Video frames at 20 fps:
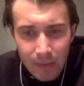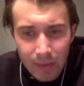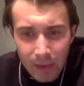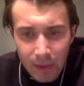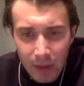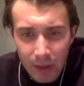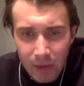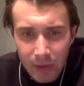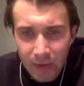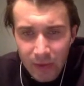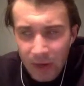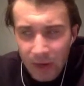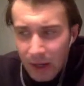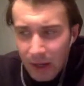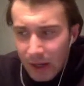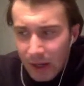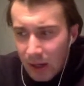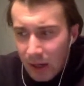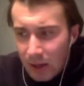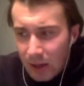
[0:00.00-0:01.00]
But I was fairly
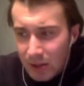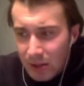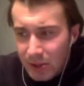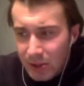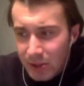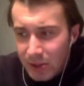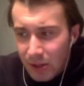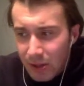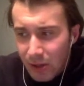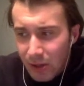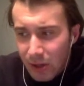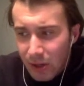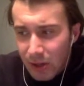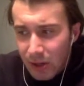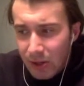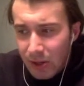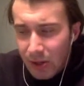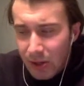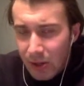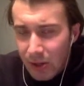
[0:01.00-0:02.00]
young, so I
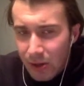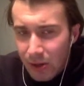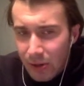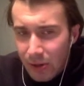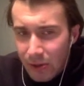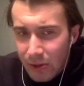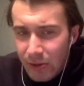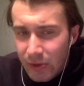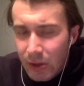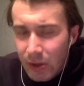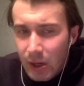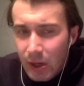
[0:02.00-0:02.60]
don't